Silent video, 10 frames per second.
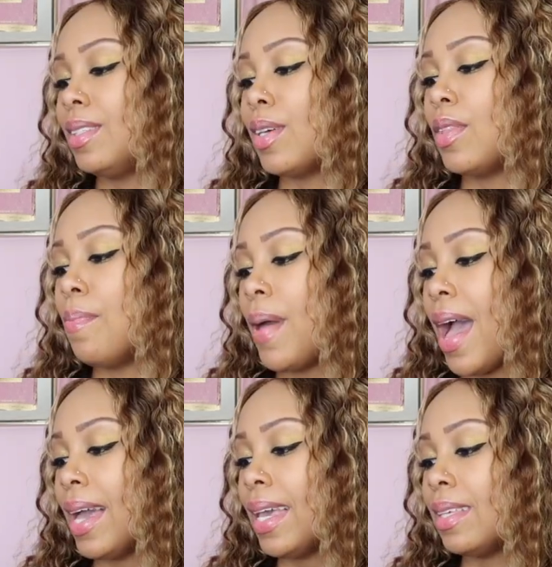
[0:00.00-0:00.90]
So the
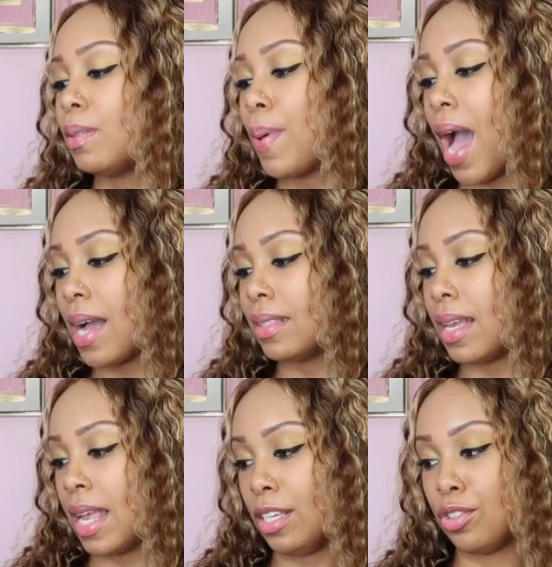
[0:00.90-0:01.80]
bag is packed
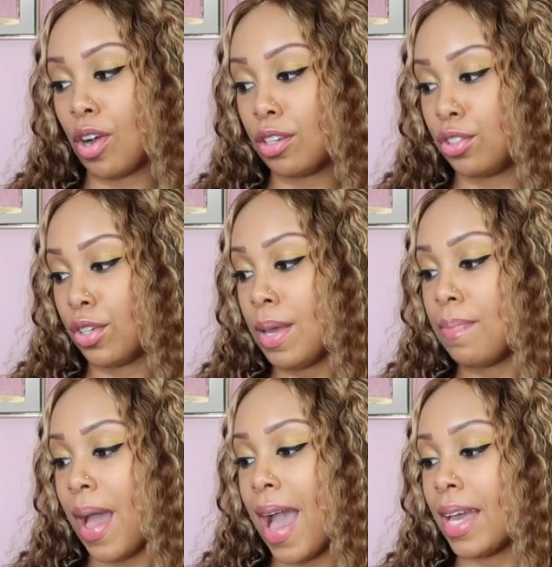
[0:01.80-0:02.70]
in a drawstring
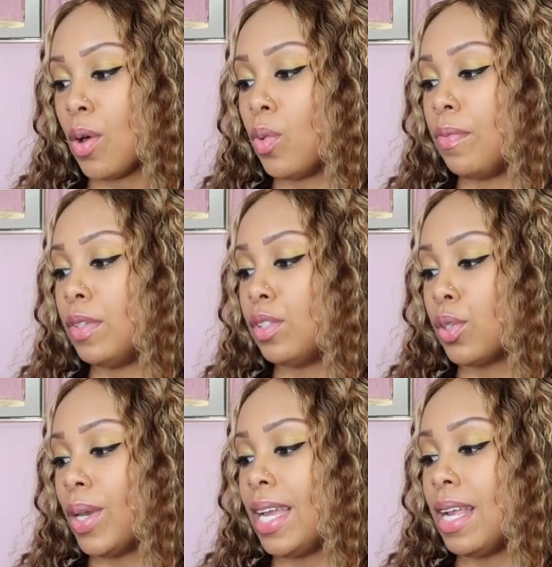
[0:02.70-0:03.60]
bag with
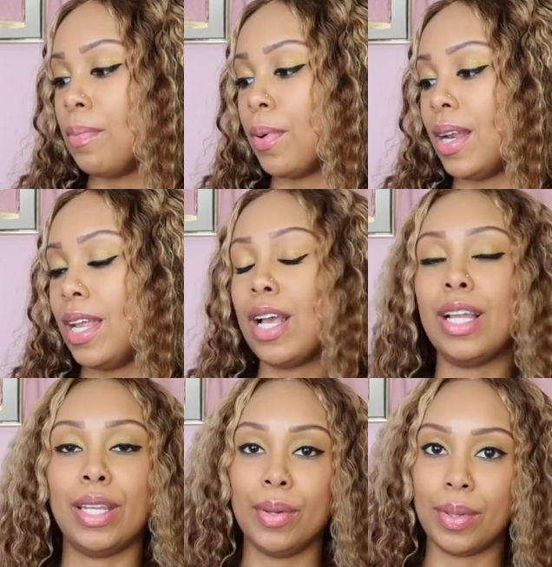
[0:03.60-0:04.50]
screen printed
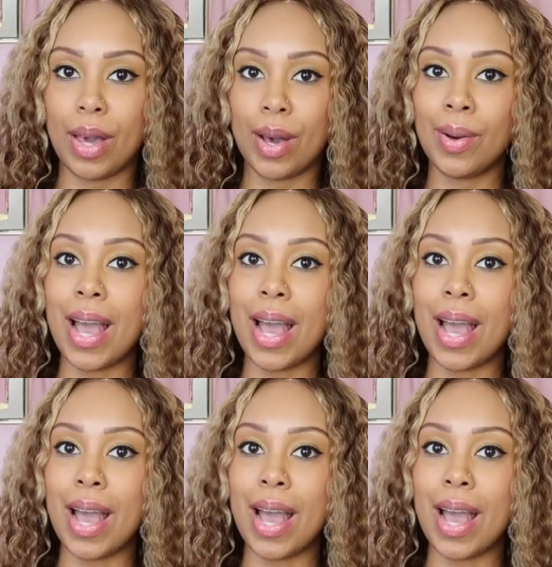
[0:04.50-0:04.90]
logo.